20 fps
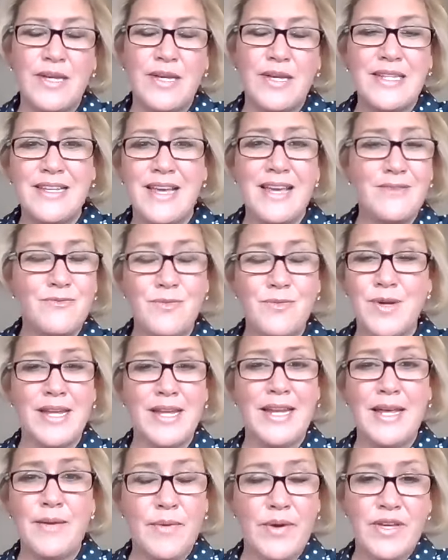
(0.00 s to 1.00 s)
It it
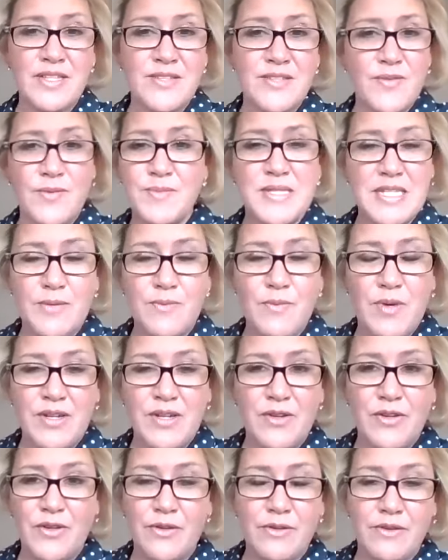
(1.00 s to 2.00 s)
really works. From someone
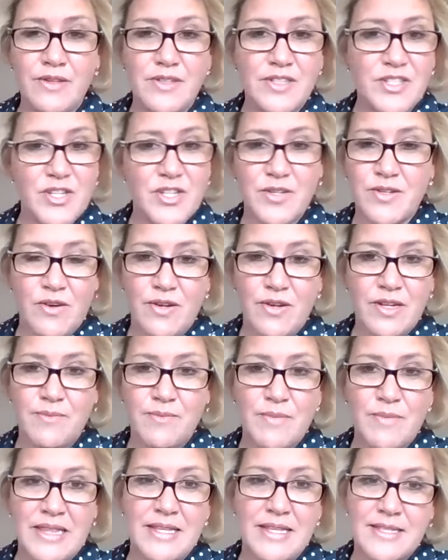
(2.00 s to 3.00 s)
who should not
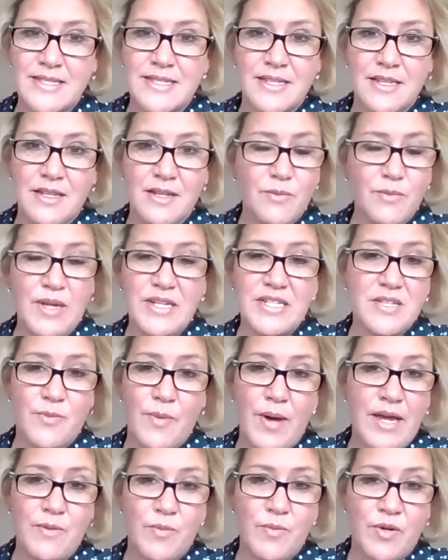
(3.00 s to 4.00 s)
admit this, went to
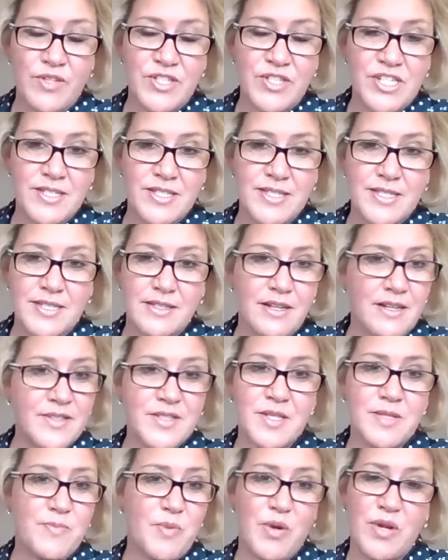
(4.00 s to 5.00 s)
Weight Watchers. I'll
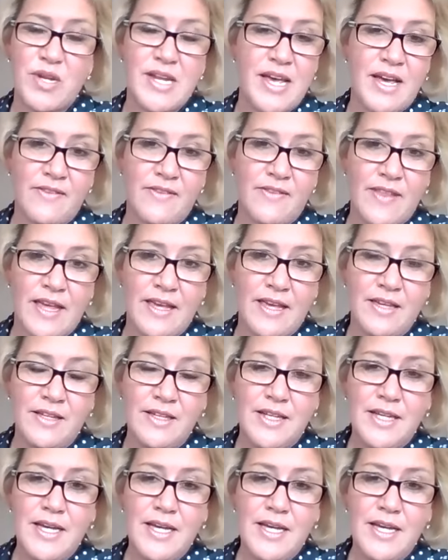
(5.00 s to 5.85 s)
just put it out there.